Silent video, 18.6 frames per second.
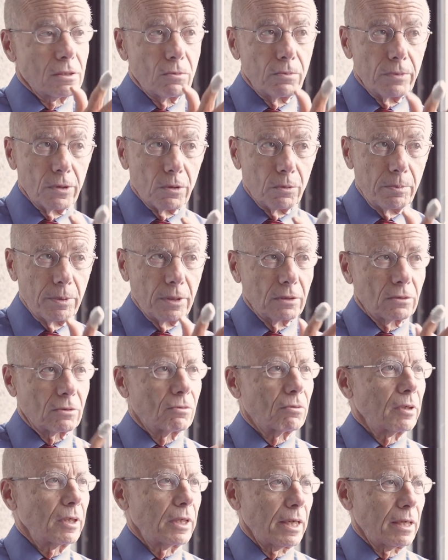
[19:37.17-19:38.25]
So we'll
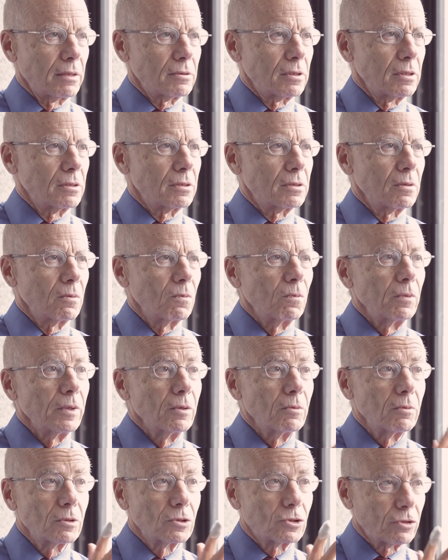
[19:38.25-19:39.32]
build courthouses,
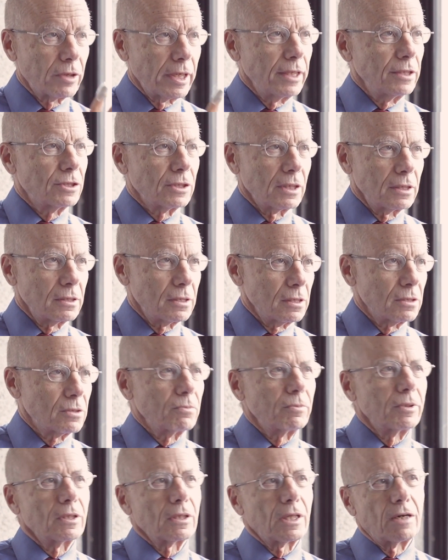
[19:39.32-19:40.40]
we will train
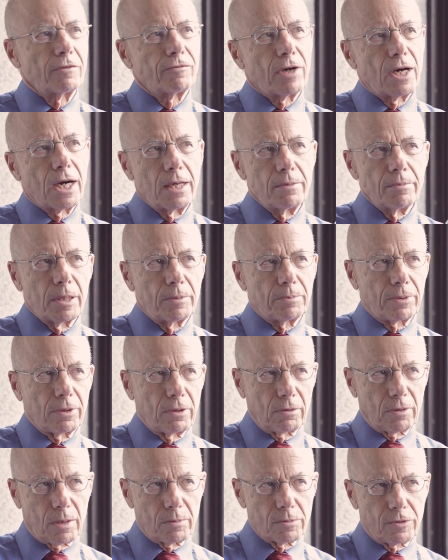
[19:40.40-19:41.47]
judges, we'll have IMET
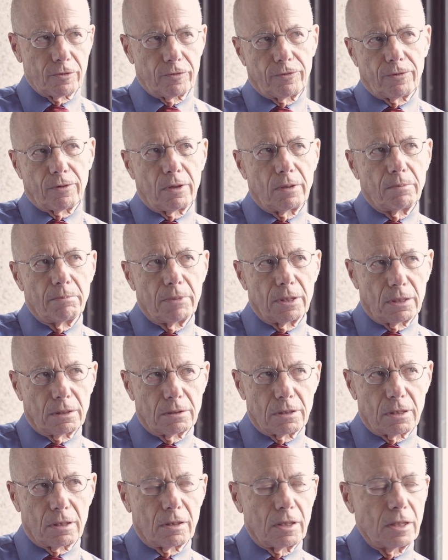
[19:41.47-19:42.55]
programs for foreign
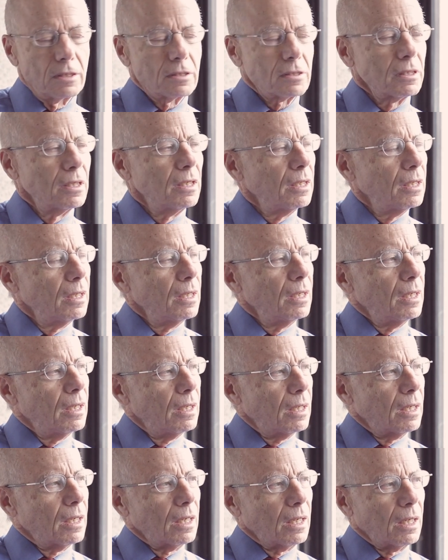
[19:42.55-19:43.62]
militaries,
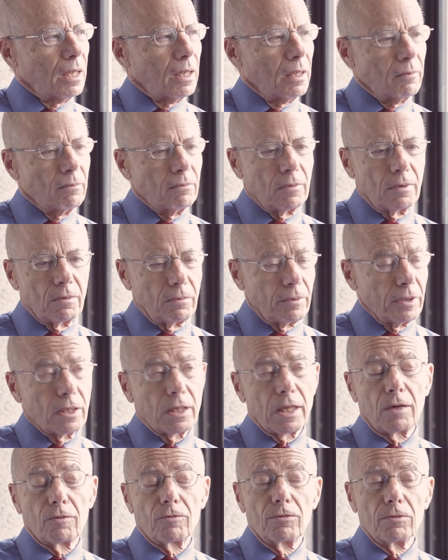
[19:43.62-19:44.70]

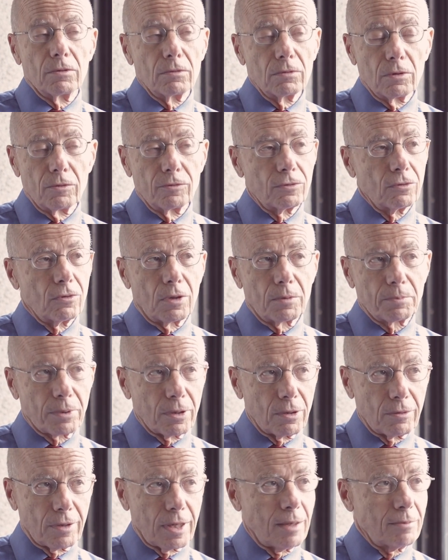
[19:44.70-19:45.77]
we'll have rule of law
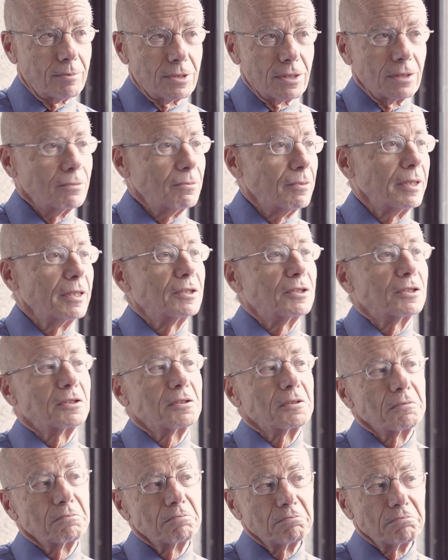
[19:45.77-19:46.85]
programs in
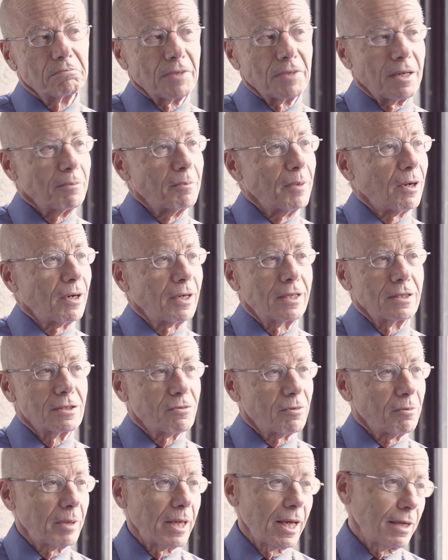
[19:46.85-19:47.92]
which
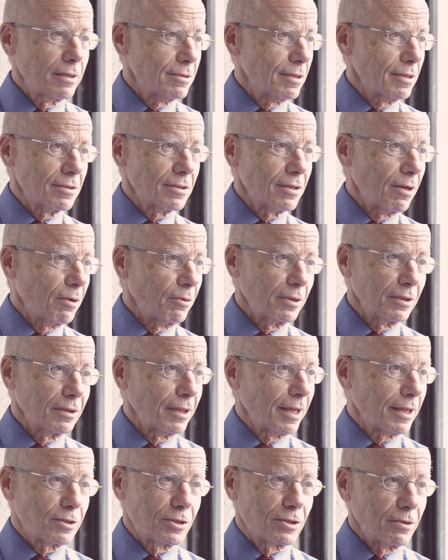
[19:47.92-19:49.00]
Americans from Kansas go
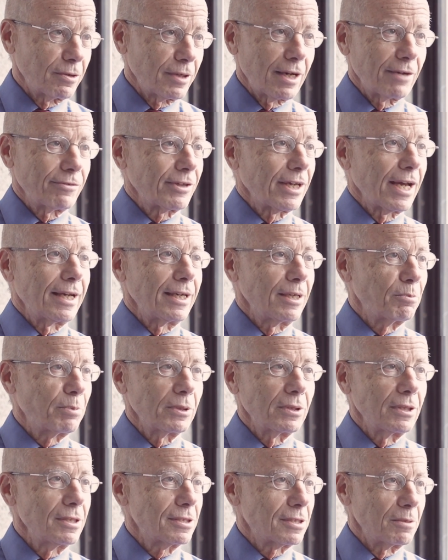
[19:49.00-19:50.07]
and lecture Afghani
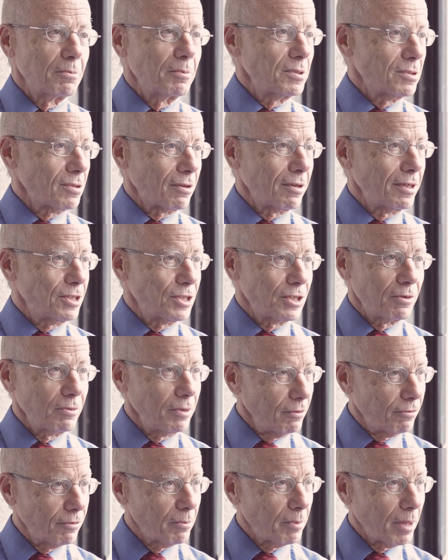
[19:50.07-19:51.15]
police in
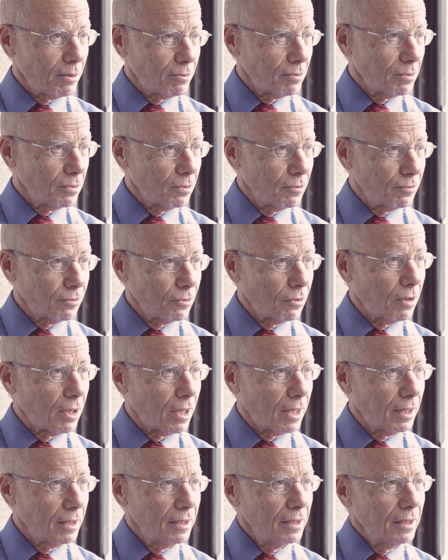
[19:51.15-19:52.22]
Mazar-e-Sharif about rule of
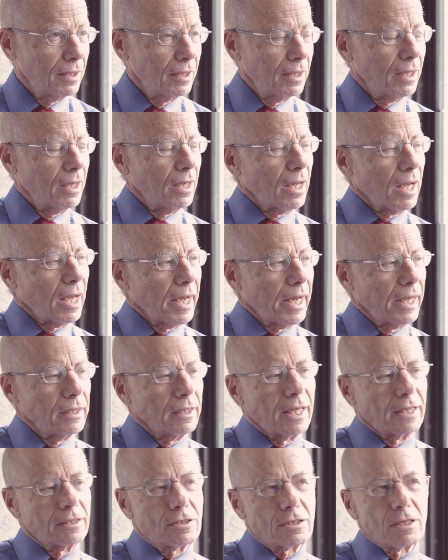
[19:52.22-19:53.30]
law.
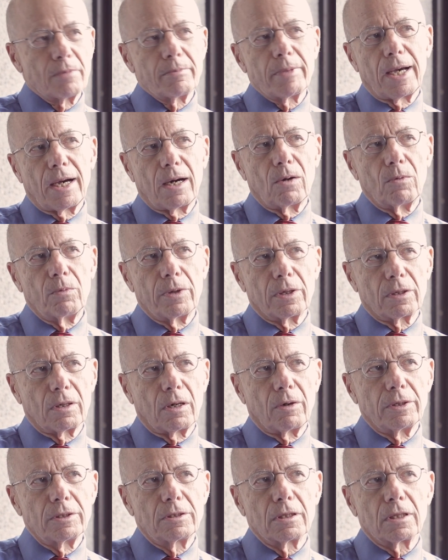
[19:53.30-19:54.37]
and that somehow we're
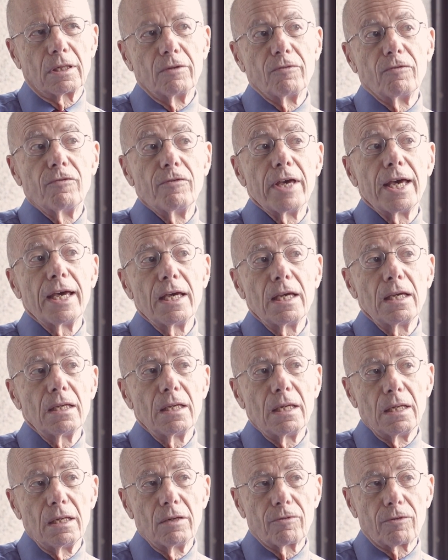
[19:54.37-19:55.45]
going to convey
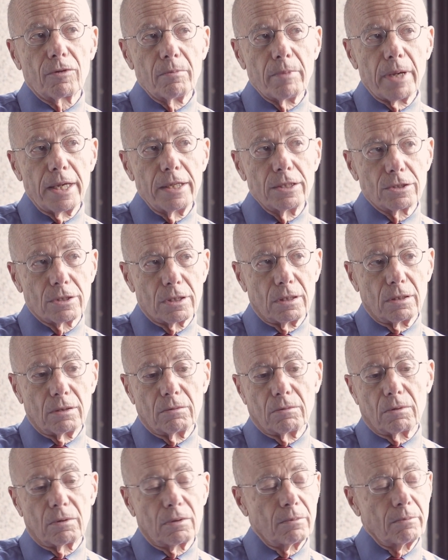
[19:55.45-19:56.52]

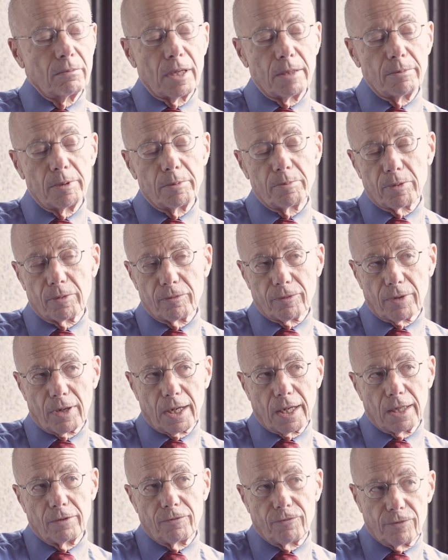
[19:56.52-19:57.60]
information or maybe
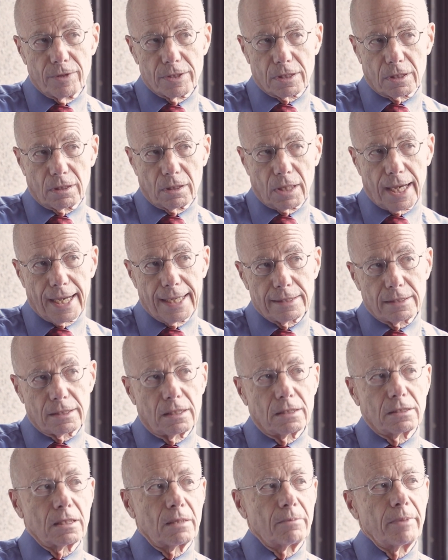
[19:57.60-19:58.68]
provide physical
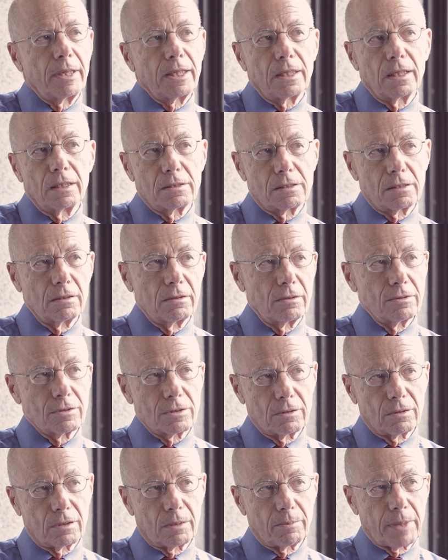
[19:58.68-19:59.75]
assets that make
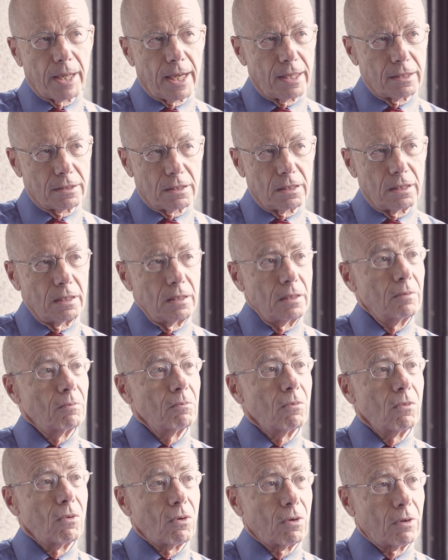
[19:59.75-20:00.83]
institutional capacity
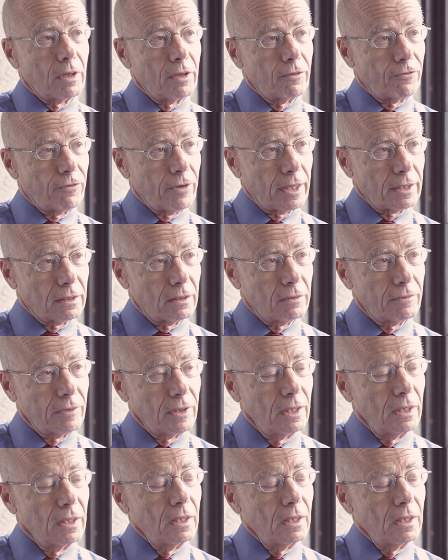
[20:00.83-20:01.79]
more effective.